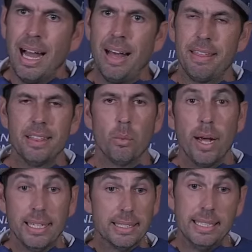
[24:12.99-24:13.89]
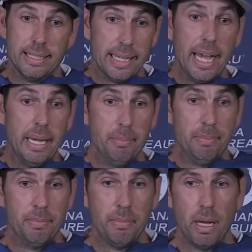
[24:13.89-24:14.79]
I think the way he sees the game.
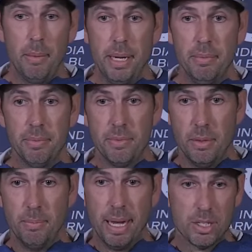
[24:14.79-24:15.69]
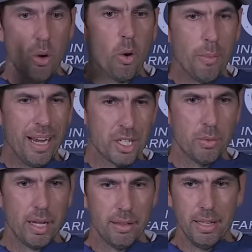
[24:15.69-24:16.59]
I mean, the best quarterbacks
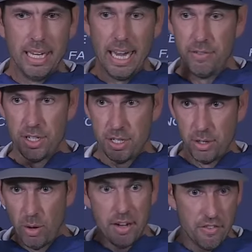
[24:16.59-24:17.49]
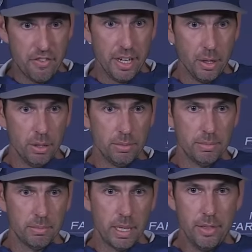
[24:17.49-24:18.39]
around the league have just a great feel,
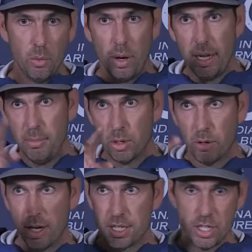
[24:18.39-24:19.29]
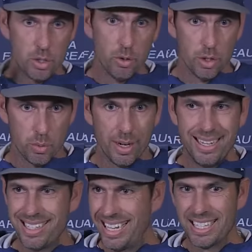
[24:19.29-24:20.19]
and the way he progresses through his
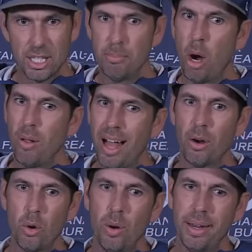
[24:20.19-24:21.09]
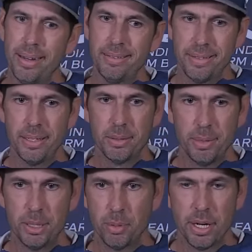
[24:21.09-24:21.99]
reads and gets the ball out quick, it's
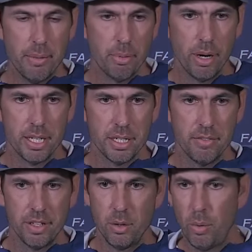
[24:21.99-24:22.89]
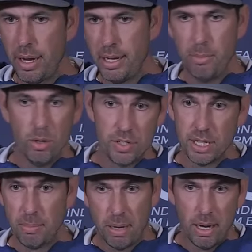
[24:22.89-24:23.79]
pretty impressive. And the way he moves
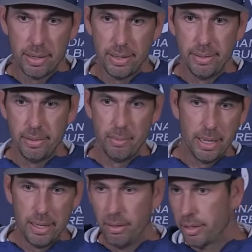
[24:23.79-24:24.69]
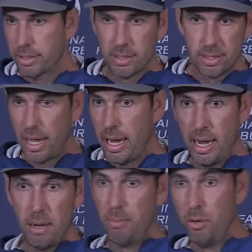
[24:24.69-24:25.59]
in the pocket, I mean, he looks to
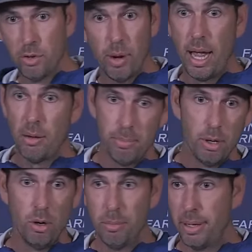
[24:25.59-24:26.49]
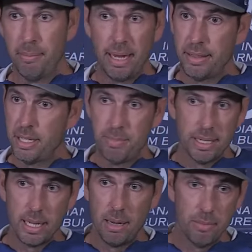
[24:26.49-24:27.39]
stay in, move around, boom, and make these
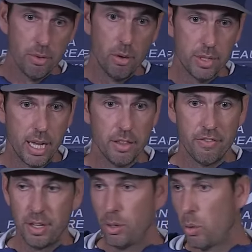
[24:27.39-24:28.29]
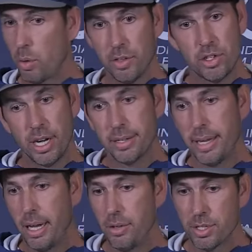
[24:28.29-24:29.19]
big-time throws down the field or the
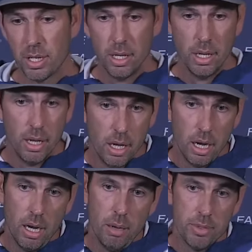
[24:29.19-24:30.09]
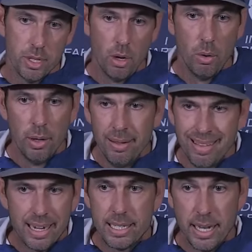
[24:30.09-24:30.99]
checkdowns. So,
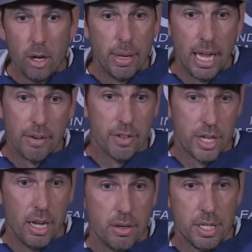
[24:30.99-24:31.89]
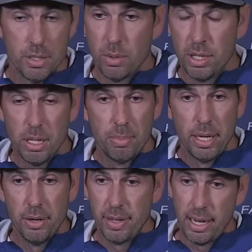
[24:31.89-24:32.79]
like I said, it'll be a heck of a challenge. He's a really good
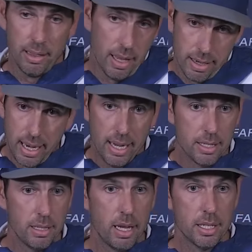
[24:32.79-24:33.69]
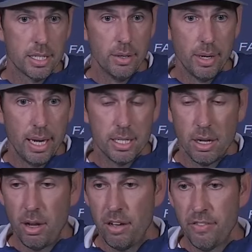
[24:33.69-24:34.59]
player. They got a lot of guys, a lot of skill guys
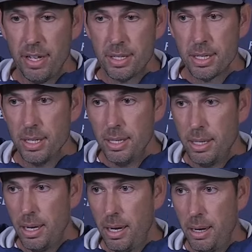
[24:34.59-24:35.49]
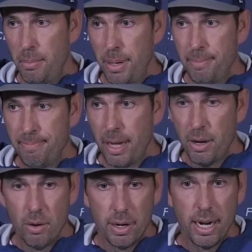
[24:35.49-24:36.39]
on offense. But I
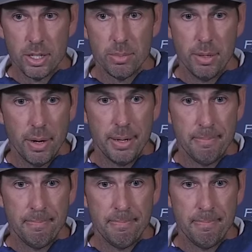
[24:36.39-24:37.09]
know our guys will be ready.